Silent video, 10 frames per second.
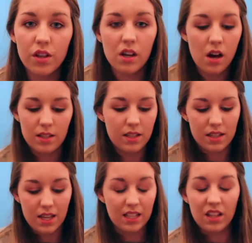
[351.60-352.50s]
the last
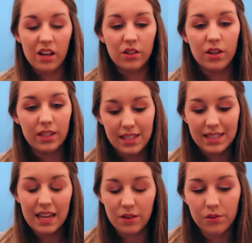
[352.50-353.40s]
thing that I got in the
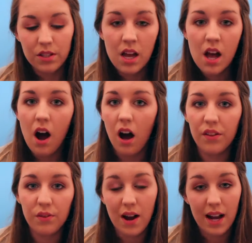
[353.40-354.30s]
sales. I
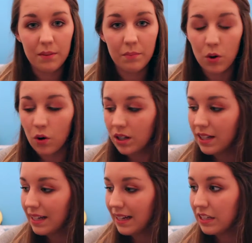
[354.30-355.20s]
thought I had more,
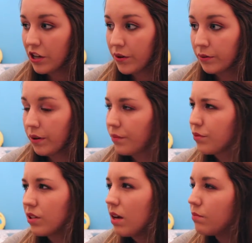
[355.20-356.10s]
clearly I don't.
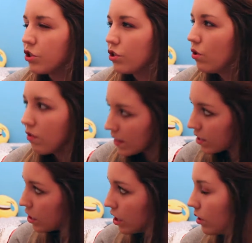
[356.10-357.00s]
I'm sure I
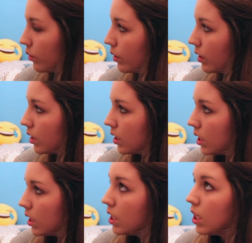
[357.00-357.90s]
do.
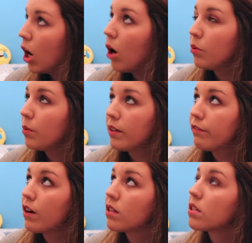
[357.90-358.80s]
I'll probably
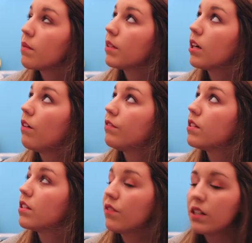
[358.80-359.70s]
find something after
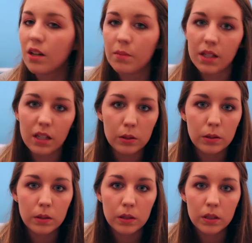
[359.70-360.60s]
this video and be like,
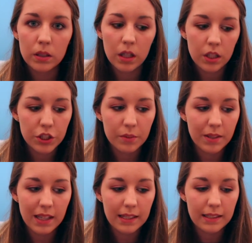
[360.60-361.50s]
oh, I should have
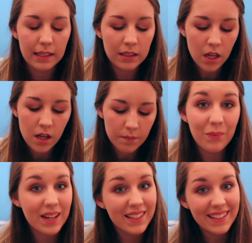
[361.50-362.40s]
put that in there.
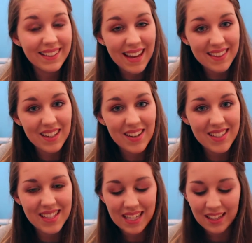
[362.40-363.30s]
But yeah, the
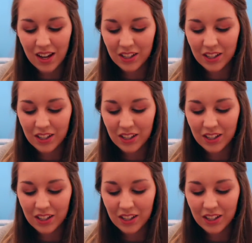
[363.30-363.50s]
last thing that